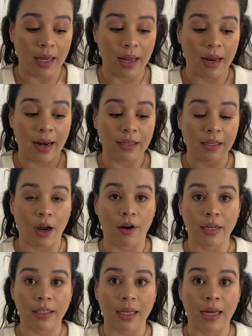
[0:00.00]
And as I
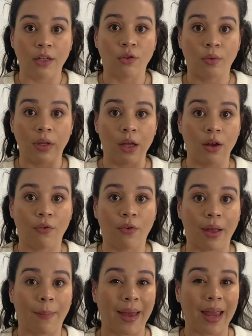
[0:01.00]
already said, it's really good for
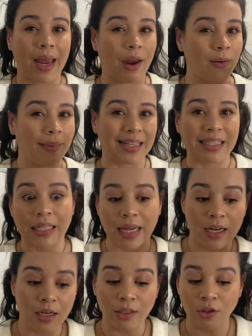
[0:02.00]
like my hair and my
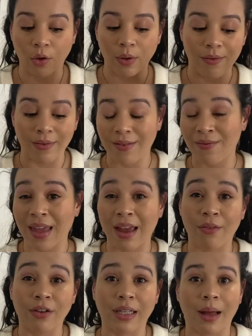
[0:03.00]
skin. So even if they
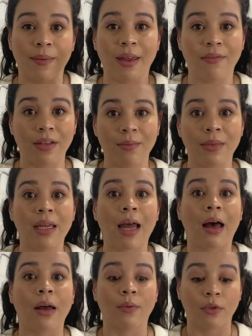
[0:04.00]
ever stop gifting me,
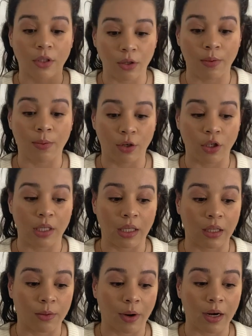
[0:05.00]
I will still be purchasing
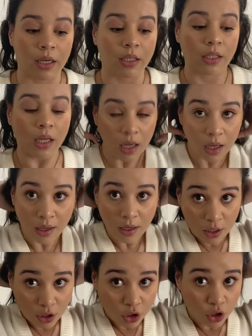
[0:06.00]
these products.
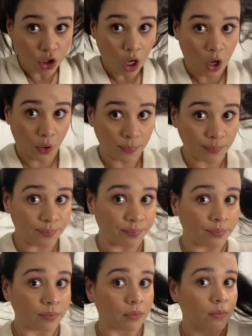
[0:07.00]
So
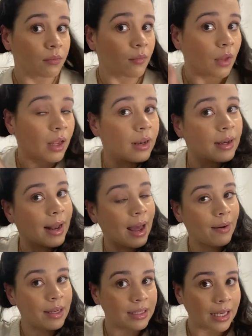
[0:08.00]
now
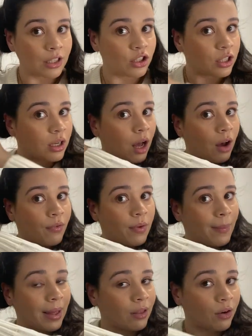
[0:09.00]
I sectioned it off with
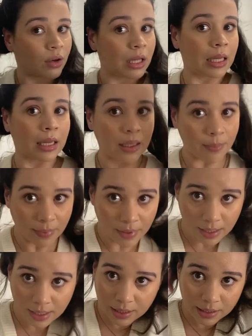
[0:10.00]
my little
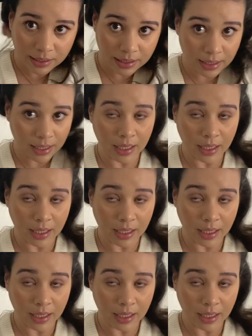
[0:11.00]
clippies.